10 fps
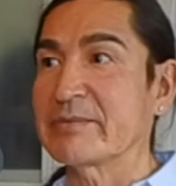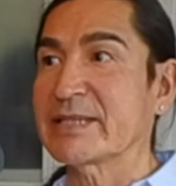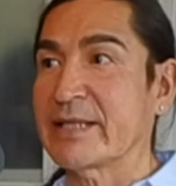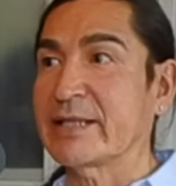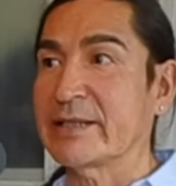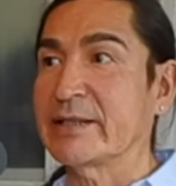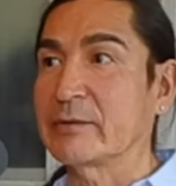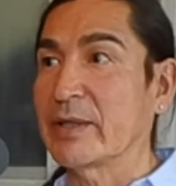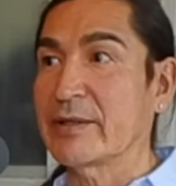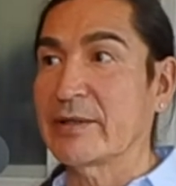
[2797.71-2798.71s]
I'm staying here,
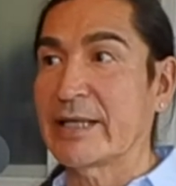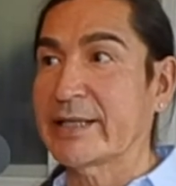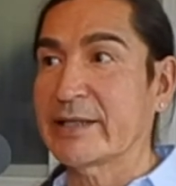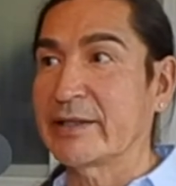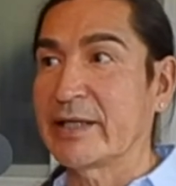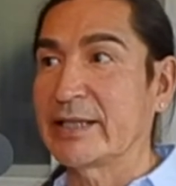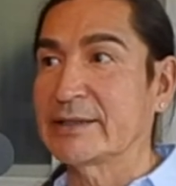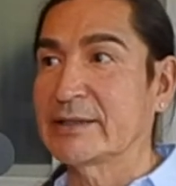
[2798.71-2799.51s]
whether you like it or not.